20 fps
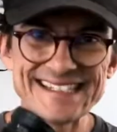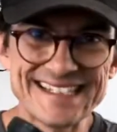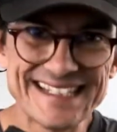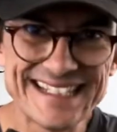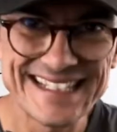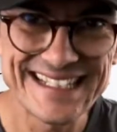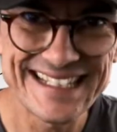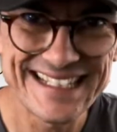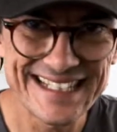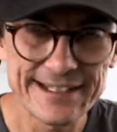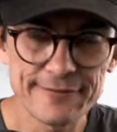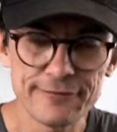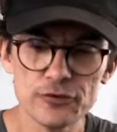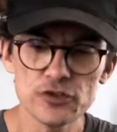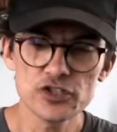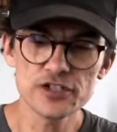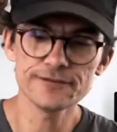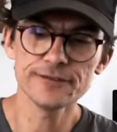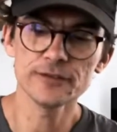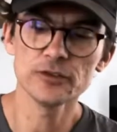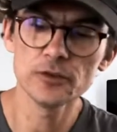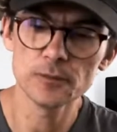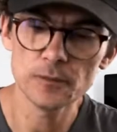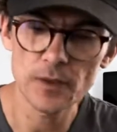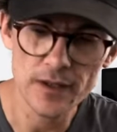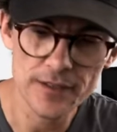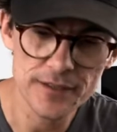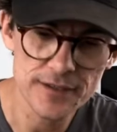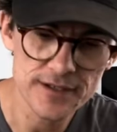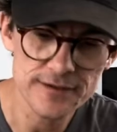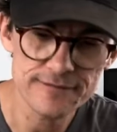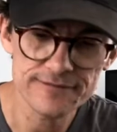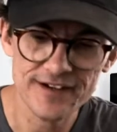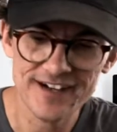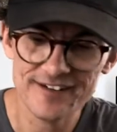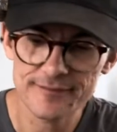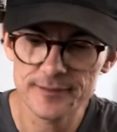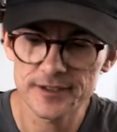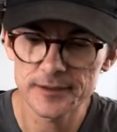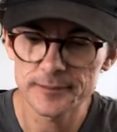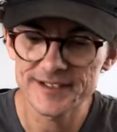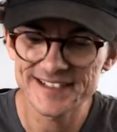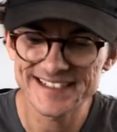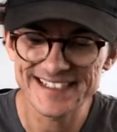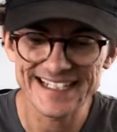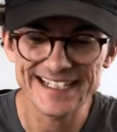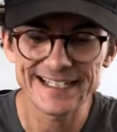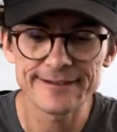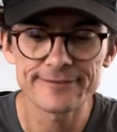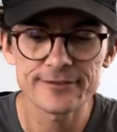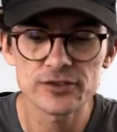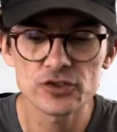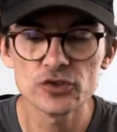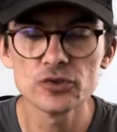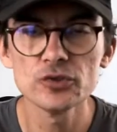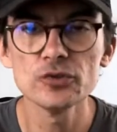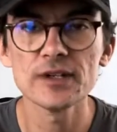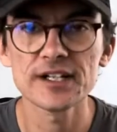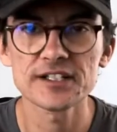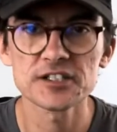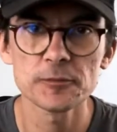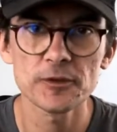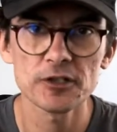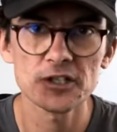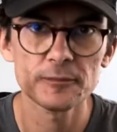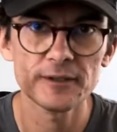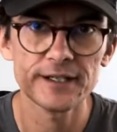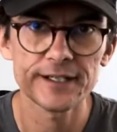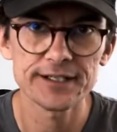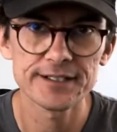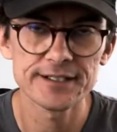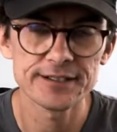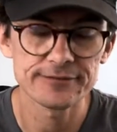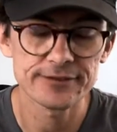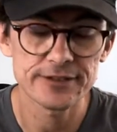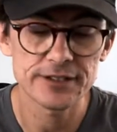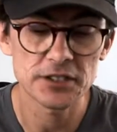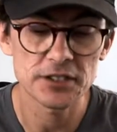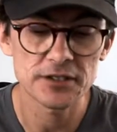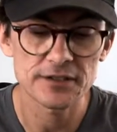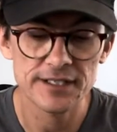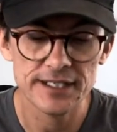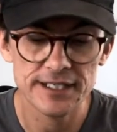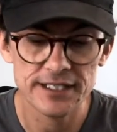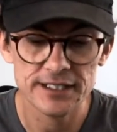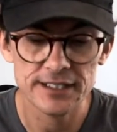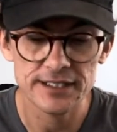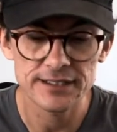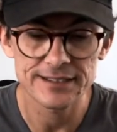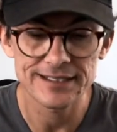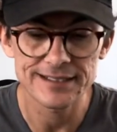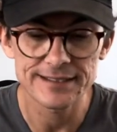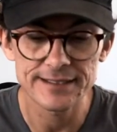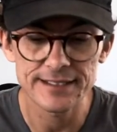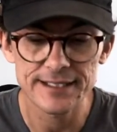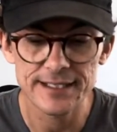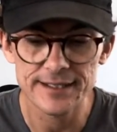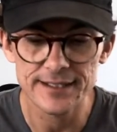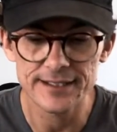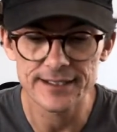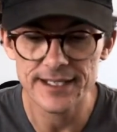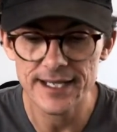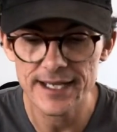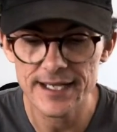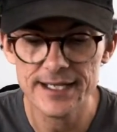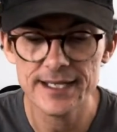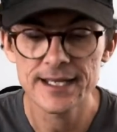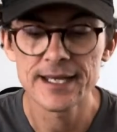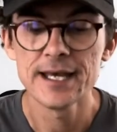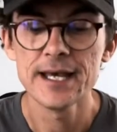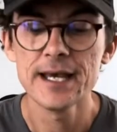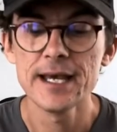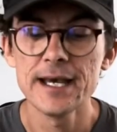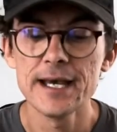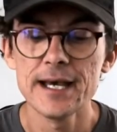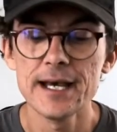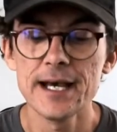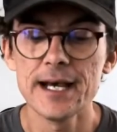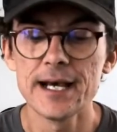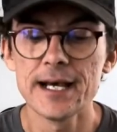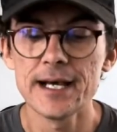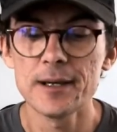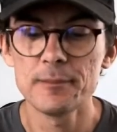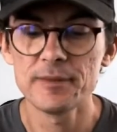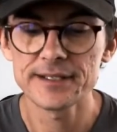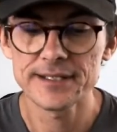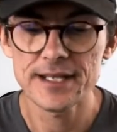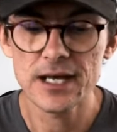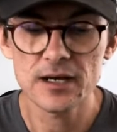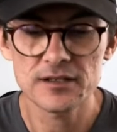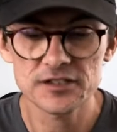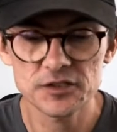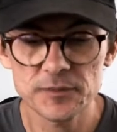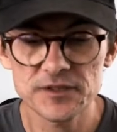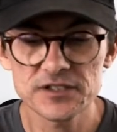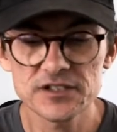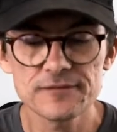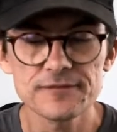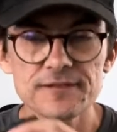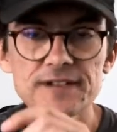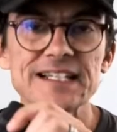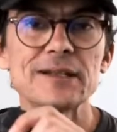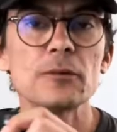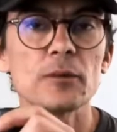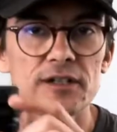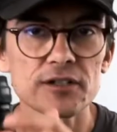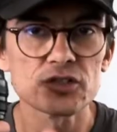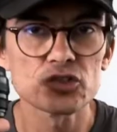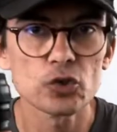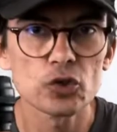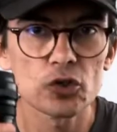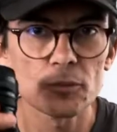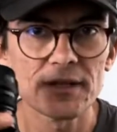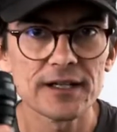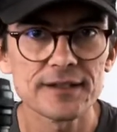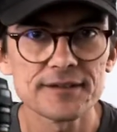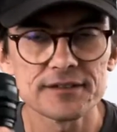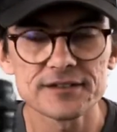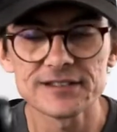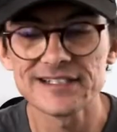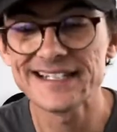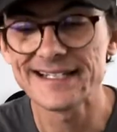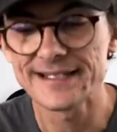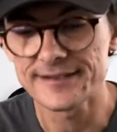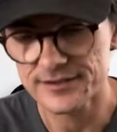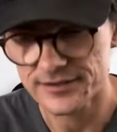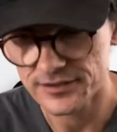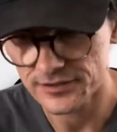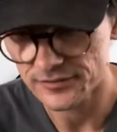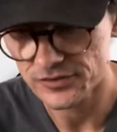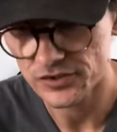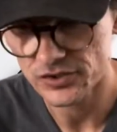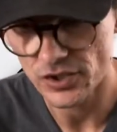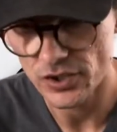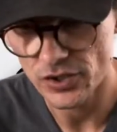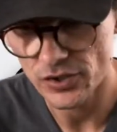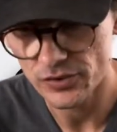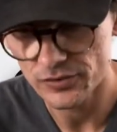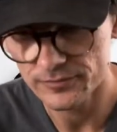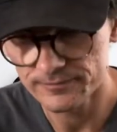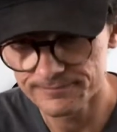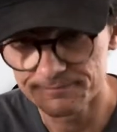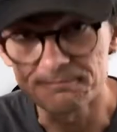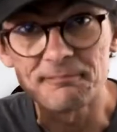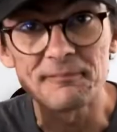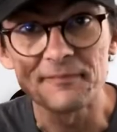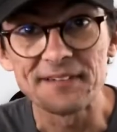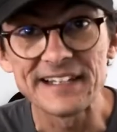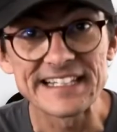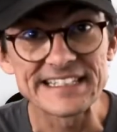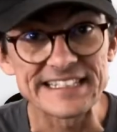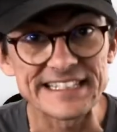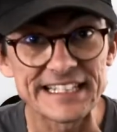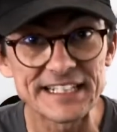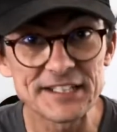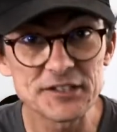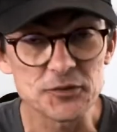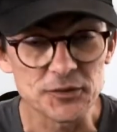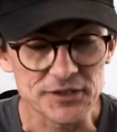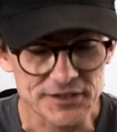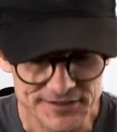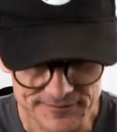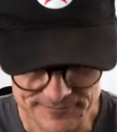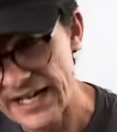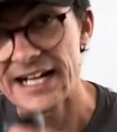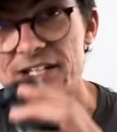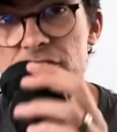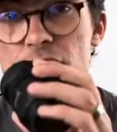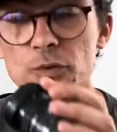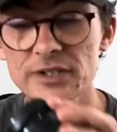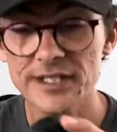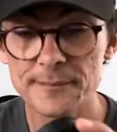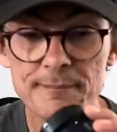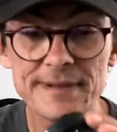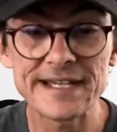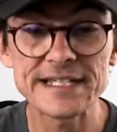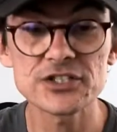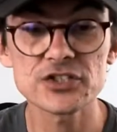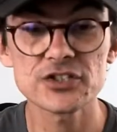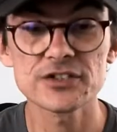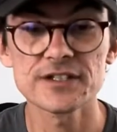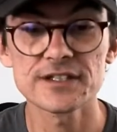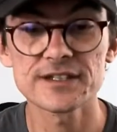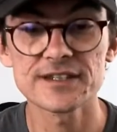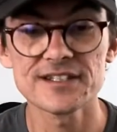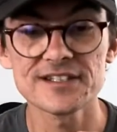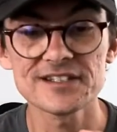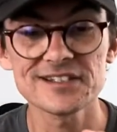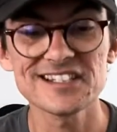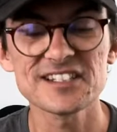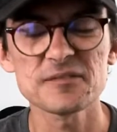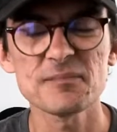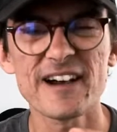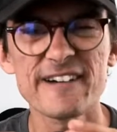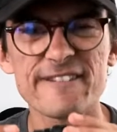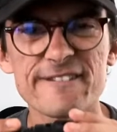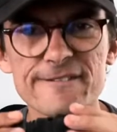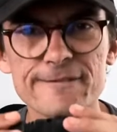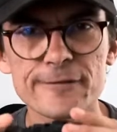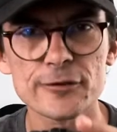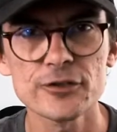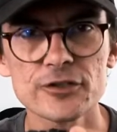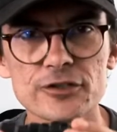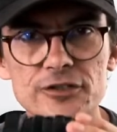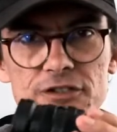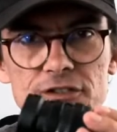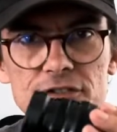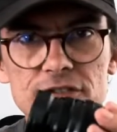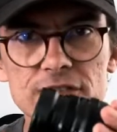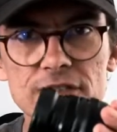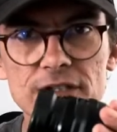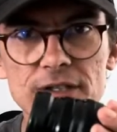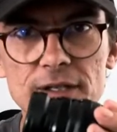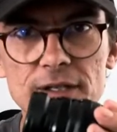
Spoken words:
the FujiFilm 35mm f2. I spoke about it in a video that I did the other day, but now I specifically want to talk about this lens. So let's get into it. I just want to mention that this is my first